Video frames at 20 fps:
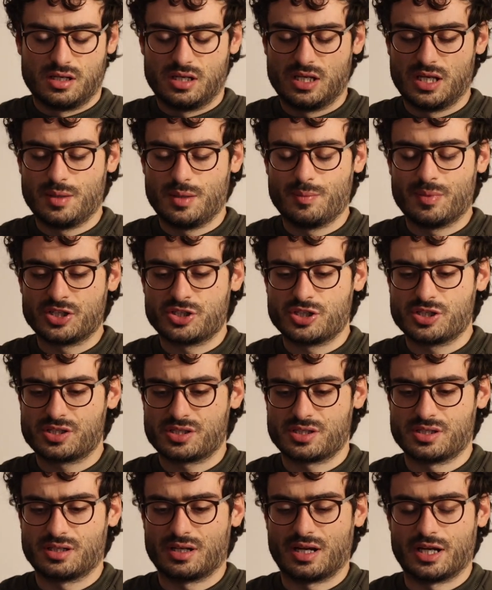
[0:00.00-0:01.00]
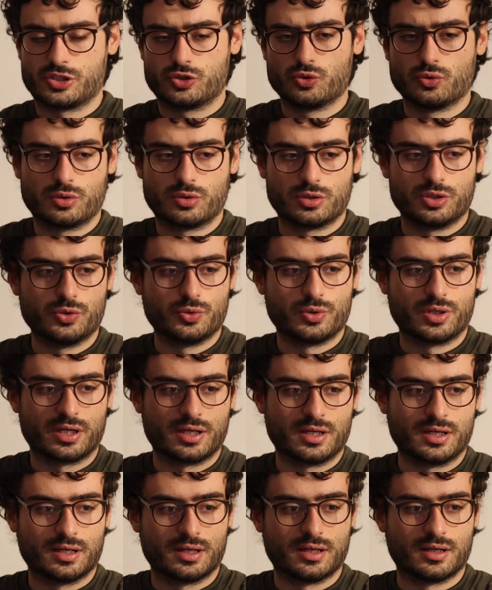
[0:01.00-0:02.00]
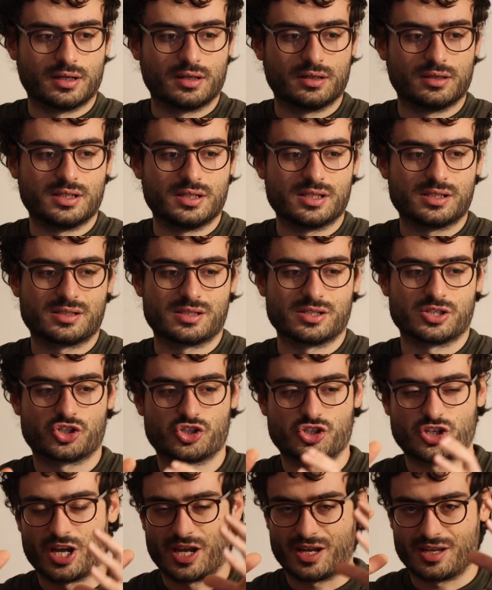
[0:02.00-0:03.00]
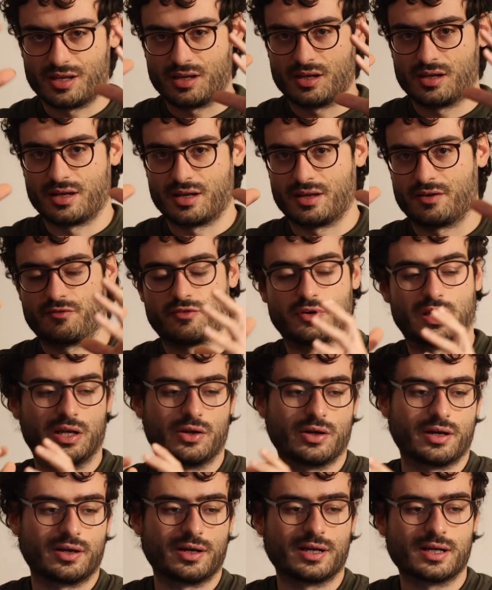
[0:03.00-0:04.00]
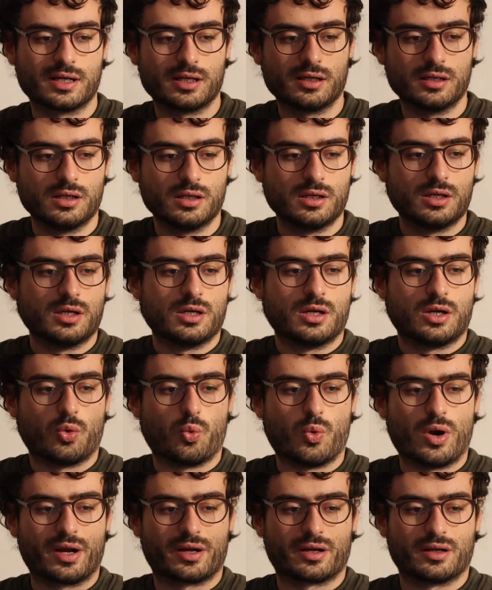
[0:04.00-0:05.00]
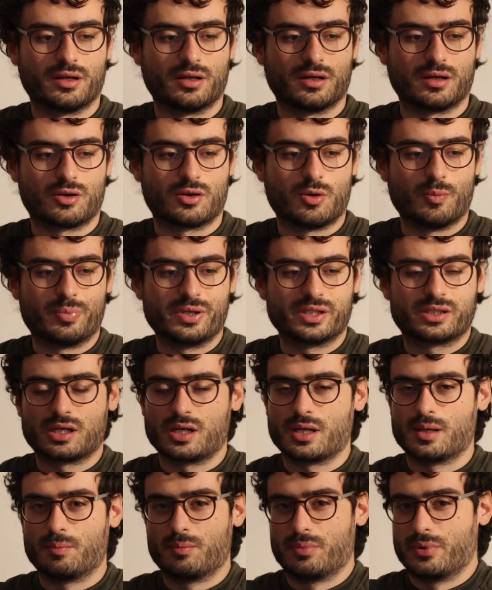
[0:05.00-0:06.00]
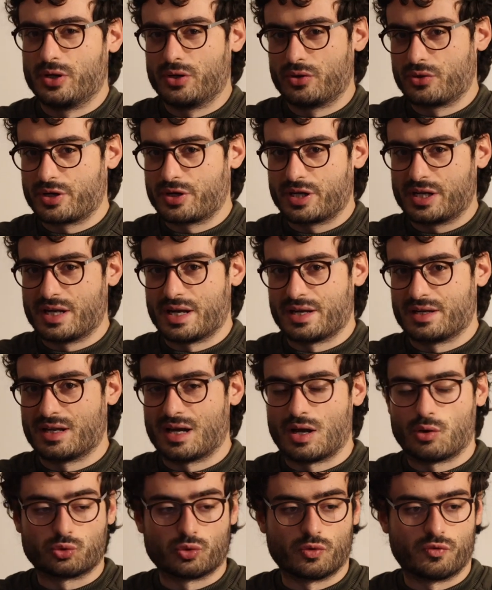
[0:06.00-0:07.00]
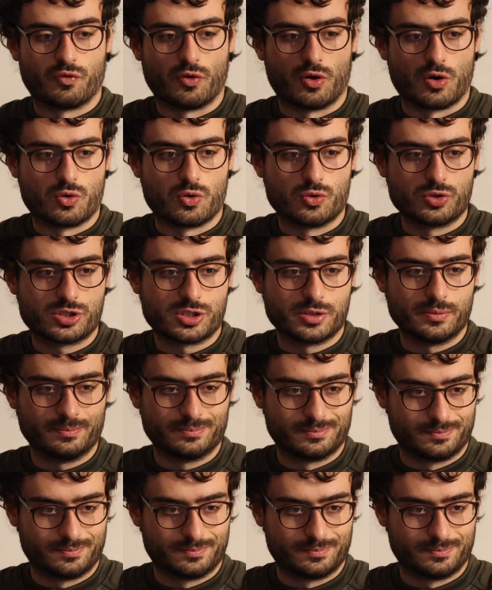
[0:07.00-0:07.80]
The images I took during this shaking and flickering were completely blurry and out of focus.